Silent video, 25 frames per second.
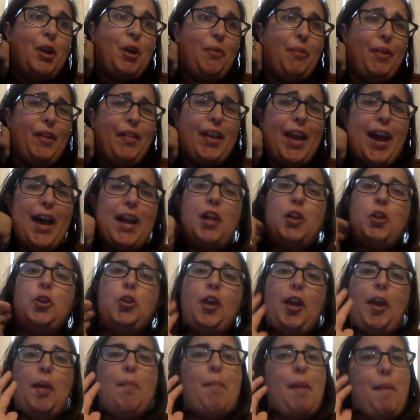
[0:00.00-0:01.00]
really had to
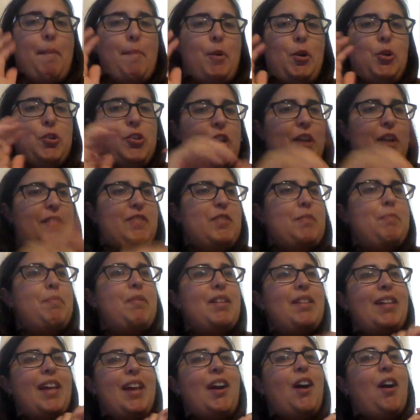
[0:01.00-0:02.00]
look at my bookshelves and be
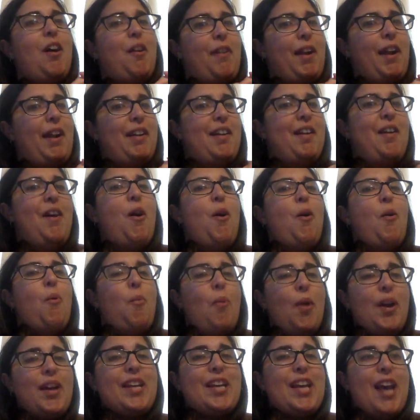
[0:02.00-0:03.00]
like, all right,
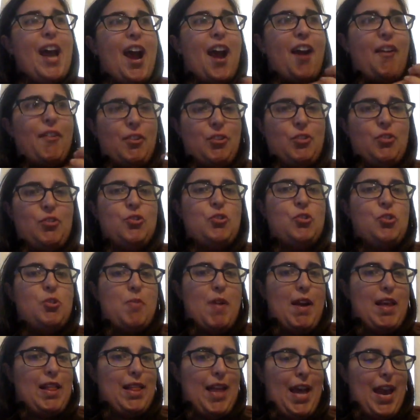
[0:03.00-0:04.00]
what characters do
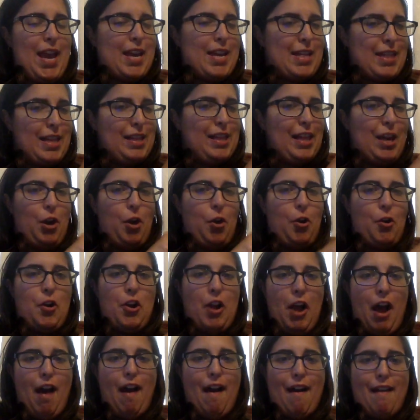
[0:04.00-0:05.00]
I like that like are
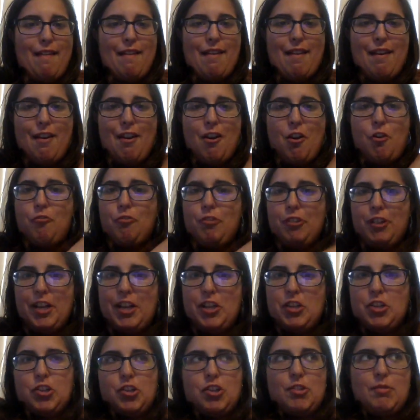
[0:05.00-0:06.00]
not
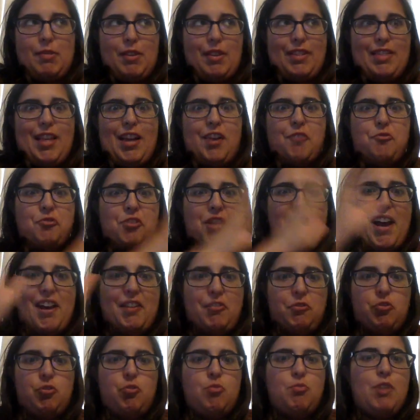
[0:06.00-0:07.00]
relationships
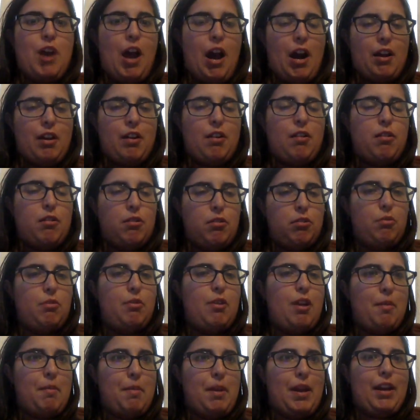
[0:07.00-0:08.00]
that do not include
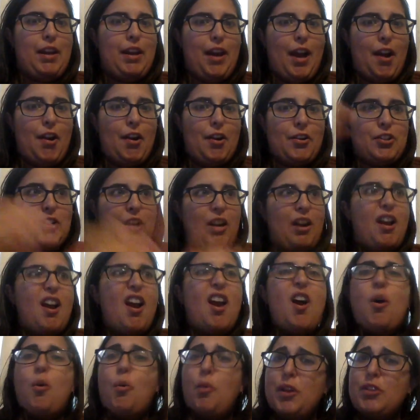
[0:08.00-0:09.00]
a main character?
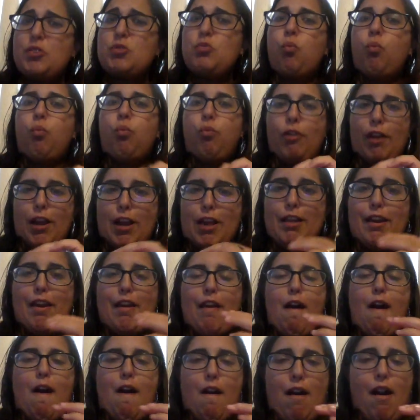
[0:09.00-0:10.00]
It was really
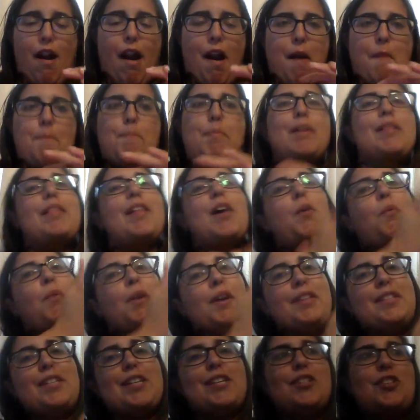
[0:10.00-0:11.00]
hard, but like
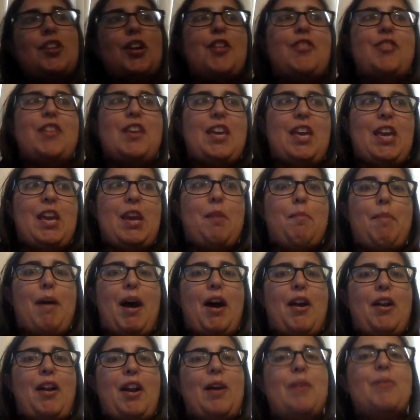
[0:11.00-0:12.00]
once I started thinking
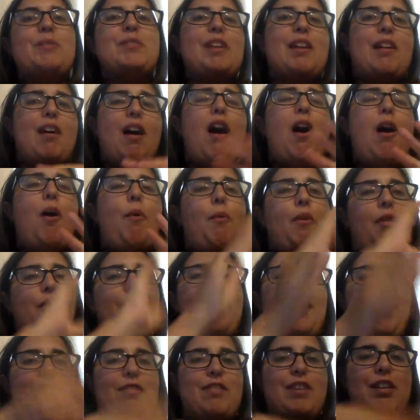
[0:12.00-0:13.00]
about it, I was like, oh well,
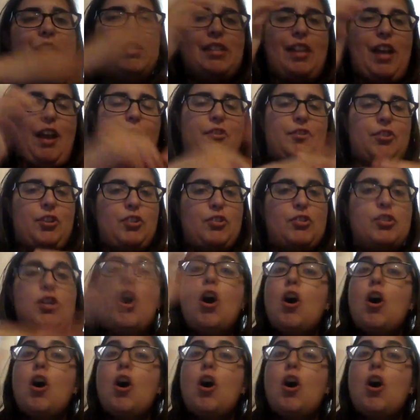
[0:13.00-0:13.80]
okay, these characters.